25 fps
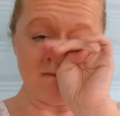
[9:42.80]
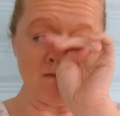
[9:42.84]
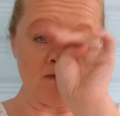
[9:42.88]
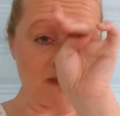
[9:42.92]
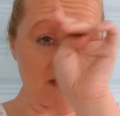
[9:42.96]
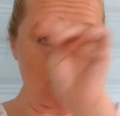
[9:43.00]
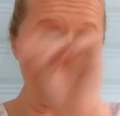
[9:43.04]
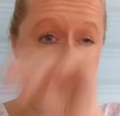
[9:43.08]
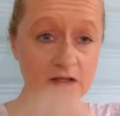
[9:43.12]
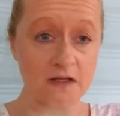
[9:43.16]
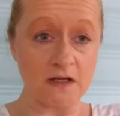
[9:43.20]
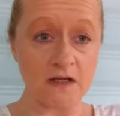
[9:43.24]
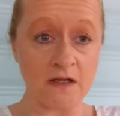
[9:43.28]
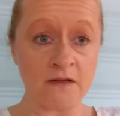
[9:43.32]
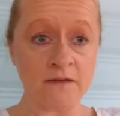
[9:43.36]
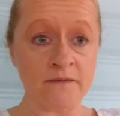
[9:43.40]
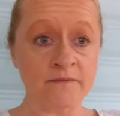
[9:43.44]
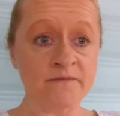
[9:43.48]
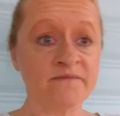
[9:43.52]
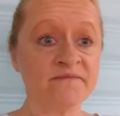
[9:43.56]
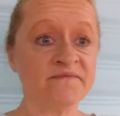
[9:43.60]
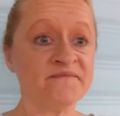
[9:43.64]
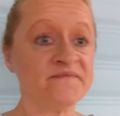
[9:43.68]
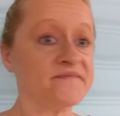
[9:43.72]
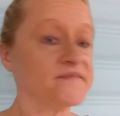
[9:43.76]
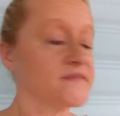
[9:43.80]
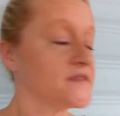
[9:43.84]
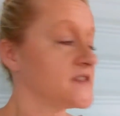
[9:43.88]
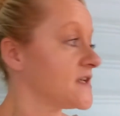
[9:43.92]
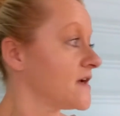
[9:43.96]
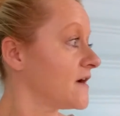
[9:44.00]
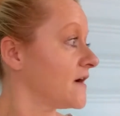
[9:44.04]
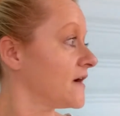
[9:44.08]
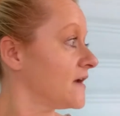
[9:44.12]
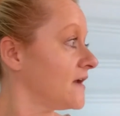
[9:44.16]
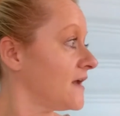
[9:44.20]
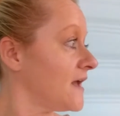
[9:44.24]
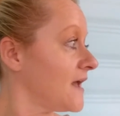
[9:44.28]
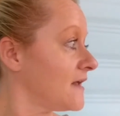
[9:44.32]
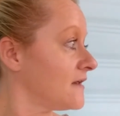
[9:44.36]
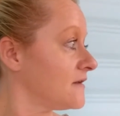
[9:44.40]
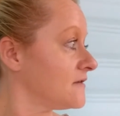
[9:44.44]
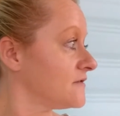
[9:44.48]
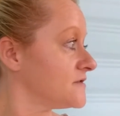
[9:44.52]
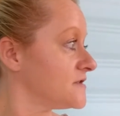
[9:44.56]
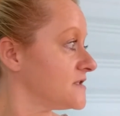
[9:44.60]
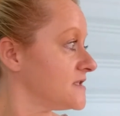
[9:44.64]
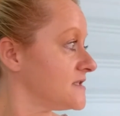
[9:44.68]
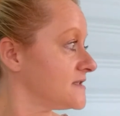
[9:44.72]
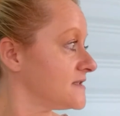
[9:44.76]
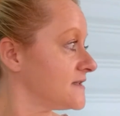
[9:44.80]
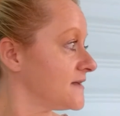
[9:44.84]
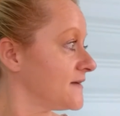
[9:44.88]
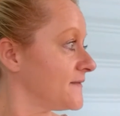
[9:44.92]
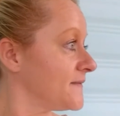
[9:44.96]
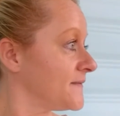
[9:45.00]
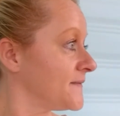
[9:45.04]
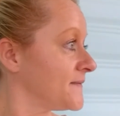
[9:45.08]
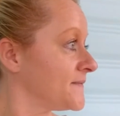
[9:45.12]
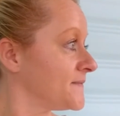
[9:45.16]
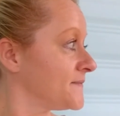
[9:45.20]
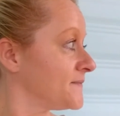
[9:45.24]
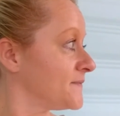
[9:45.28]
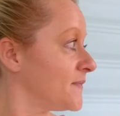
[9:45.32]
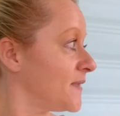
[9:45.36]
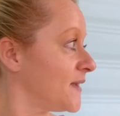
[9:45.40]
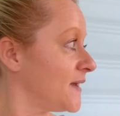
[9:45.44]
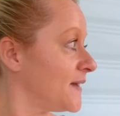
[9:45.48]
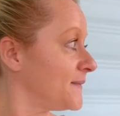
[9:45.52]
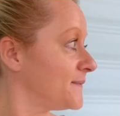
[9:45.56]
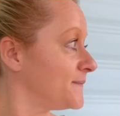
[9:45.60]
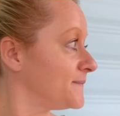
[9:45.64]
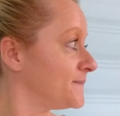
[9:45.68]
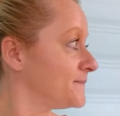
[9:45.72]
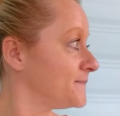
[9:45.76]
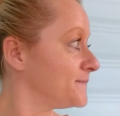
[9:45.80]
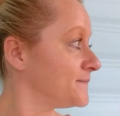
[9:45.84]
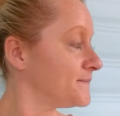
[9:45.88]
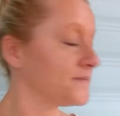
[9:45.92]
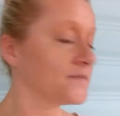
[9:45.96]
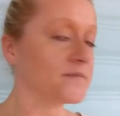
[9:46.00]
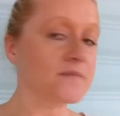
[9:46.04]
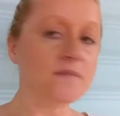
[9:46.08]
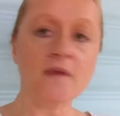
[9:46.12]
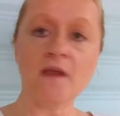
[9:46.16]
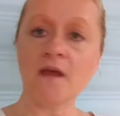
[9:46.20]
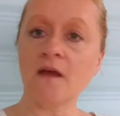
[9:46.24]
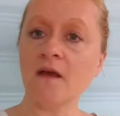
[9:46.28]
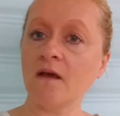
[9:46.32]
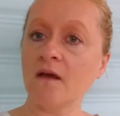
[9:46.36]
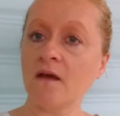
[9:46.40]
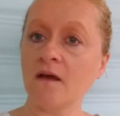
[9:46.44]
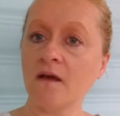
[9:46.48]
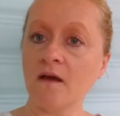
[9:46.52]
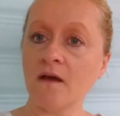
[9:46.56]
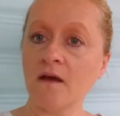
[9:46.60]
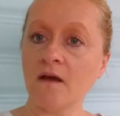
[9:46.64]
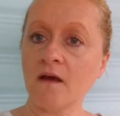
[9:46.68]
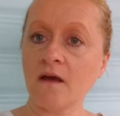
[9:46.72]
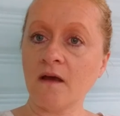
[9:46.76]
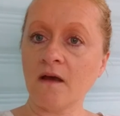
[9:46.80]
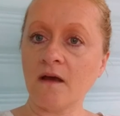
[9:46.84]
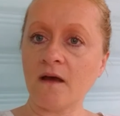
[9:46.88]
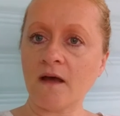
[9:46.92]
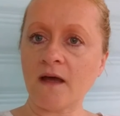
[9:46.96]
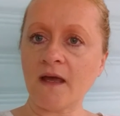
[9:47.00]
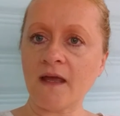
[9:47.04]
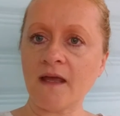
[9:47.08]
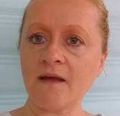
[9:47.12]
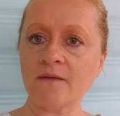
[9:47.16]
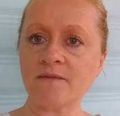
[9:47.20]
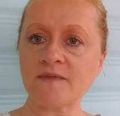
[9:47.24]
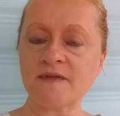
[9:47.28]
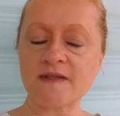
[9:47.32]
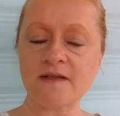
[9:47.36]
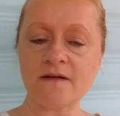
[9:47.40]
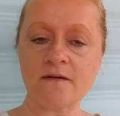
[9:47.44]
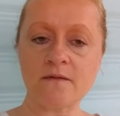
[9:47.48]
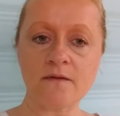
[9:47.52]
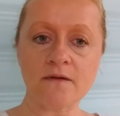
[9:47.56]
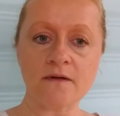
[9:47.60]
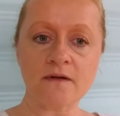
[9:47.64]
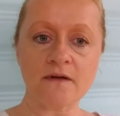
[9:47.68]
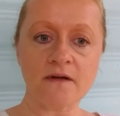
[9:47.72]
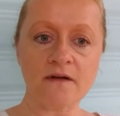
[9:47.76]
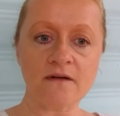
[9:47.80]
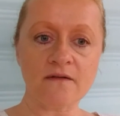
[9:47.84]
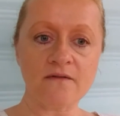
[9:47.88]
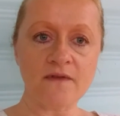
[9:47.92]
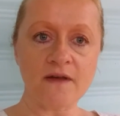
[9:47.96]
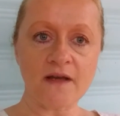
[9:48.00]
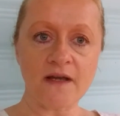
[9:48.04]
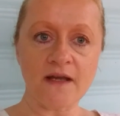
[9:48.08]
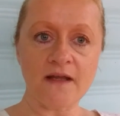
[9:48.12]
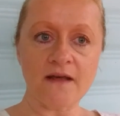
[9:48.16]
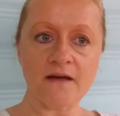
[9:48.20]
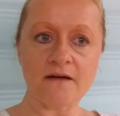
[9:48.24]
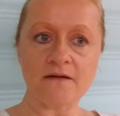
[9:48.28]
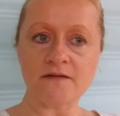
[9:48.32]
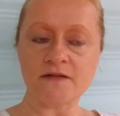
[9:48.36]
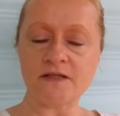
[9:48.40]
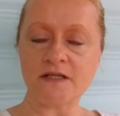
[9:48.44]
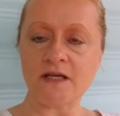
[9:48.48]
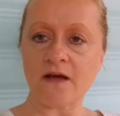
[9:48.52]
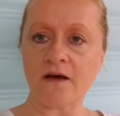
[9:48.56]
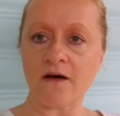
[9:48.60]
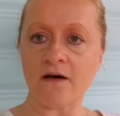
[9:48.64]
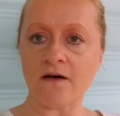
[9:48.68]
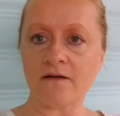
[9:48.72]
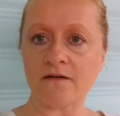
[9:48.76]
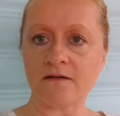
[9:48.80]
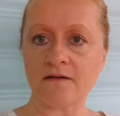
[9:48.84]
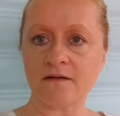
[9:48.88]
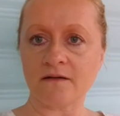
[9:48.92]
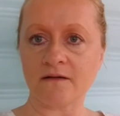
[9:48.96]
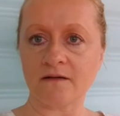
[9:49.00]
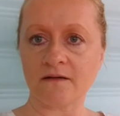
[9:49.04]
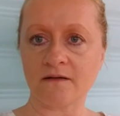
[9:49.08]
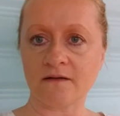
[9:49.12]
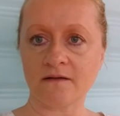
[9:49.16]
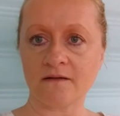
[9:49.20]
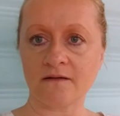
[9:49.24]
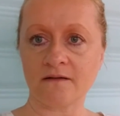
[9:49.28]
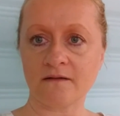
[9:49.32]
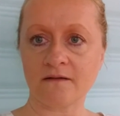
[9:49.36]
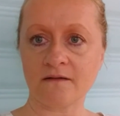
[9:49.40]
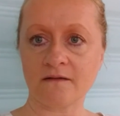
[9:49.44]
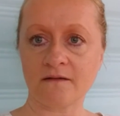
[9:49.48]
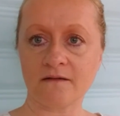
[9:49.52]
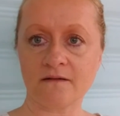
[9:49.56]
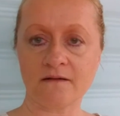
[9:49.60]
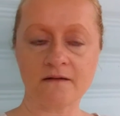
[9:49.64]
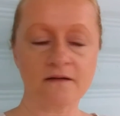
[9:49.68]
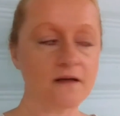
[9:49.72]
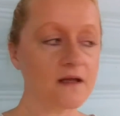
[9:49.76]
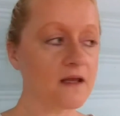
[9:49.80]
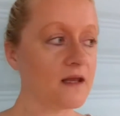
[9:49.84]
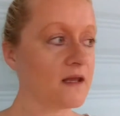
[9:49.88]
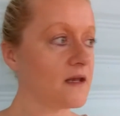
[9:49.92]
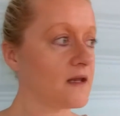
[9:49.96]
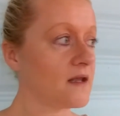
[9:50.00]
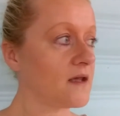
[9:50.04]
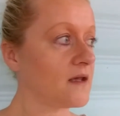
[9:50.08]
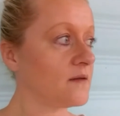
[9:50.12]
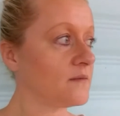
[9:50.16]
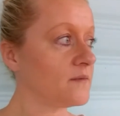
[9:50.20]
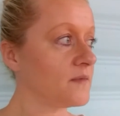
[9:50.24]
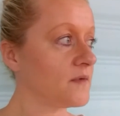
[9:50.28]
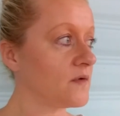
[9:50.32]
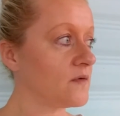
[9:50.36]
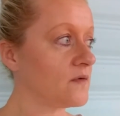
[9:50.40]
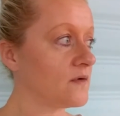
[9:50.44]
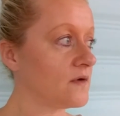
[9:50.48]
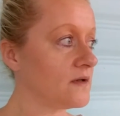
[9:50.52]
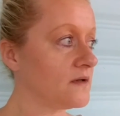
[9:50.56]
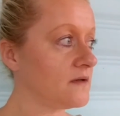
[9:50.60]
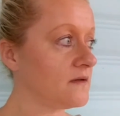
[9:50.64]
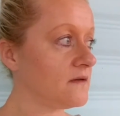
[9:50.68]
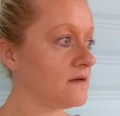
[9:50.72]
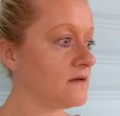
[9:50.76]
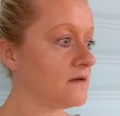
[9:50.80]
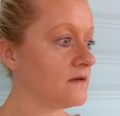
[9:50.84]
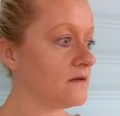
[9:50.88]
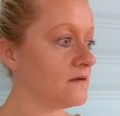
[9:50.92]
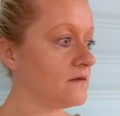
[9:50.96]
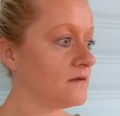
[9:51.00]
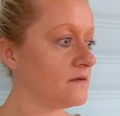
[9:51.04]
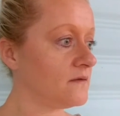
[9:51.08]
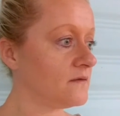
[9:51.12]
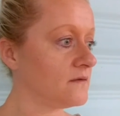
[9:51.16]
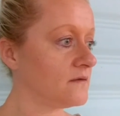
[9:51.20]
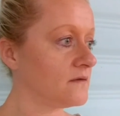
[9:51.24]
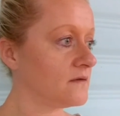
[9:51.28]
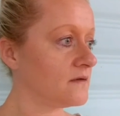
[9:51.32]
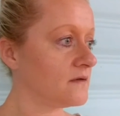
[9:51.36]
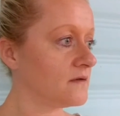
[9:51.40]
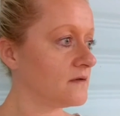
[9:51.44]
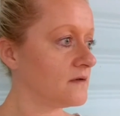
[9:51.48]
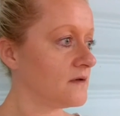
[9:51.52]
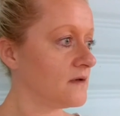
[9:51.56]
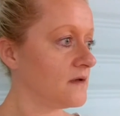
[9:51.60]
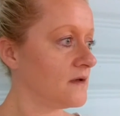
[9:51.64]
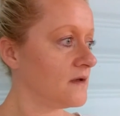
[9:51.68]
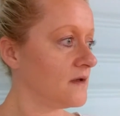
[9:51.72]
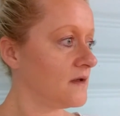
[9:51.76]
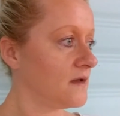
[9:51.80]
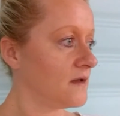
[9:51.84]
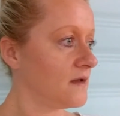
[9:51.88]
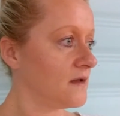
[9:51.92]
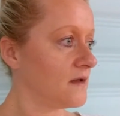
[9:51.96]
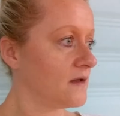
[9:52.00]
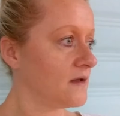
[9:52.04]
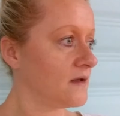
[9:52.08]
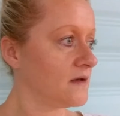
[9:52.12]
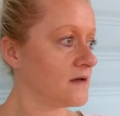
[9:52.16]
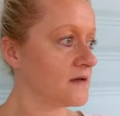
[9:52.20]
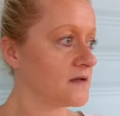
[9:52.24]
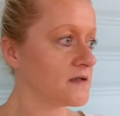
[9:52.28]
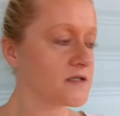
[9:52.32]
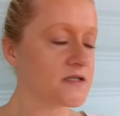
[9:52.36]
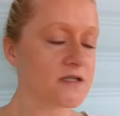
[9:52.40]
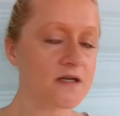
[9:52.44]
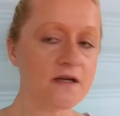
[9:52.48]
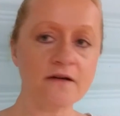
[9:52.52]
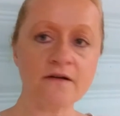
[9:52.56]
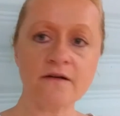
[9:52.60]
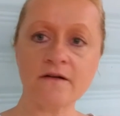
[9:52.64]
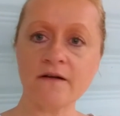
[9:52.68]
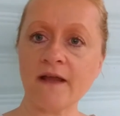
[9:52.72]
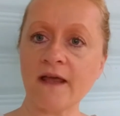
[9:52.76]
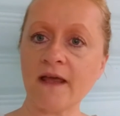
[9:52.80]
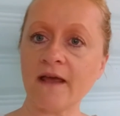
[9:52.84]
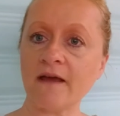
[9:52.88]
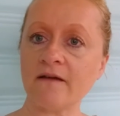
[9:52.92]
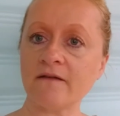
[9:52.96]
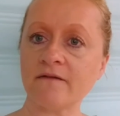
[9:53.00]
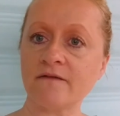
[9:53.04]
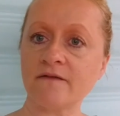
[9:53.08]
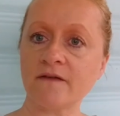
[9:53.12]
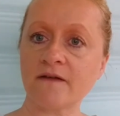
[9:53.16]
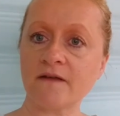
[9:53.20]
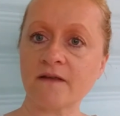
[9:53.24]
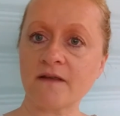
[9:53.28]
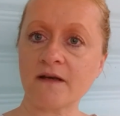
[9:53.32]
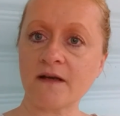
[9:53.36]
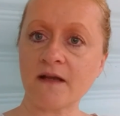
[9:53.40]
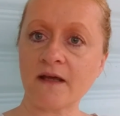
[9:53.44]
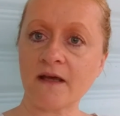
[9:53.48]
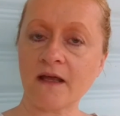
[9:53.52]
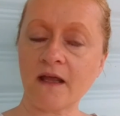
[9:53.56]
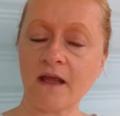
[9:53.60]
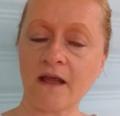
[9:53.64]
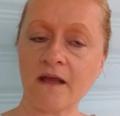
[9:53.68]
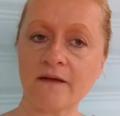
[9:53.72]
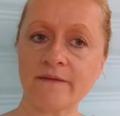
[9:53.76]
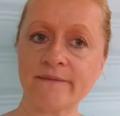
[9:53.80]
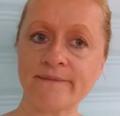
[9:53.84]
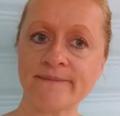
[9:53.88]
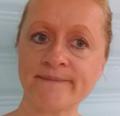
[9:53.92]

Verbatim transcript: Ugh. Sorry, allergies. But I am still working on videos, y'all. And I'm going to shut her down for the night.